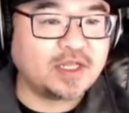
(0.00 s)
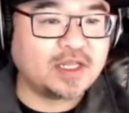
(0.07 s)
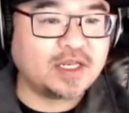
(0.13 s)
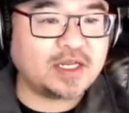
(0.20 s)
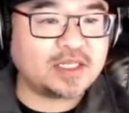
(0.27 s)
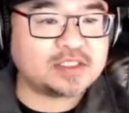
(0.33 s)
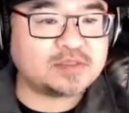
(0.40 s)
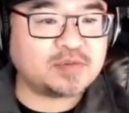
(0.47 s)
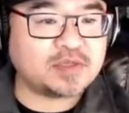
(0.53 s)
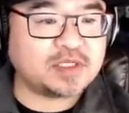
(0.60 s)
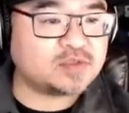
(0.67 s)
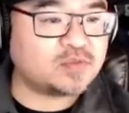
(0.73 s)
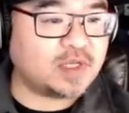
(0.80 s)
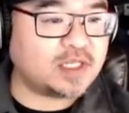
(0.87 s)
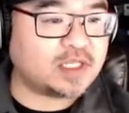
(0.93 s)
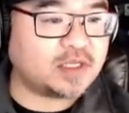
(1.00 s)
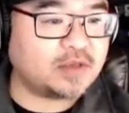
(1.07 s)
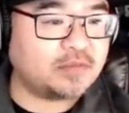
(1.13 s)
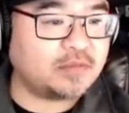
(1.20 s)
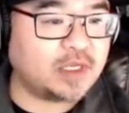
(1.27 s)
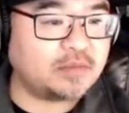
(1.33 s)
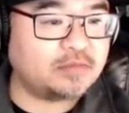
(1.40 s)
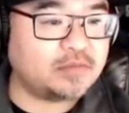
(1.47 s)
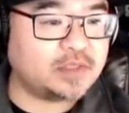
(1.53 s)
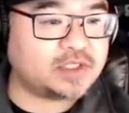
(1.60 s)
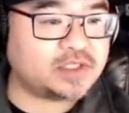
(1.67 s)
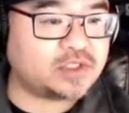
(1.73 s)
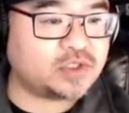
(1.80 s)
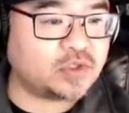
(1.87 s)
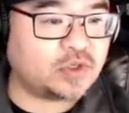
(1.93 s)
Let's please welcome
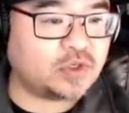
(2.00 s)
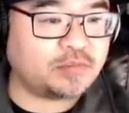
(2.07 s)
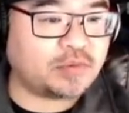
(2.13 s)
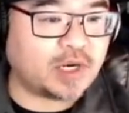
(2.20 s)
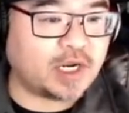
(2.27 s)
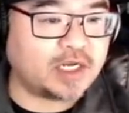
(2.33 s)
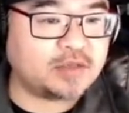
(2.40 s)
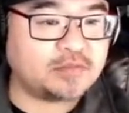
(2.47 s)
Mr. Bryan